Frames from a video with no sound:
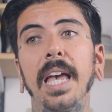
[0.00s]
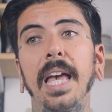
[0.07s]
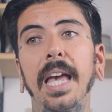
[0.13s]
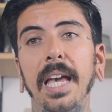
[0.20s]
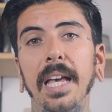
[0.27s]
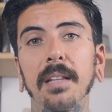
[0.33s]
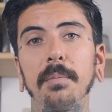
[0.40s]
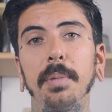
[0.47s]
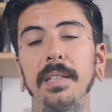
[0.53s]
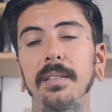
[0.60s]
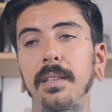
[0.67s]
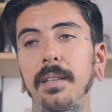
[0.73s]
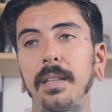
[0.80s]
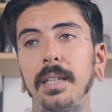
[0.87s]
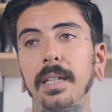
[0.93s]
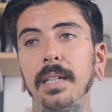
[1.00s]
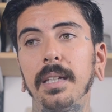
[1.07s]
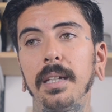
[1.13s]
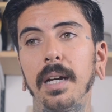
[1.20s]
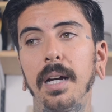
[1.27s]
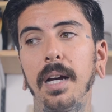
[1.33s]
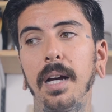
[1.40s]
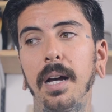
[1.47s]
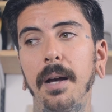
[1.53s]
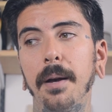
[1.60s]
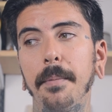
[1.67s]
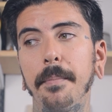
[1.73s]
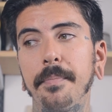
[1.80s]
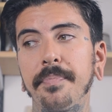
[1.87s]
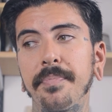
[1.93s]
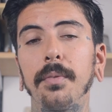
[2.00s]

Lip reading: And basically, I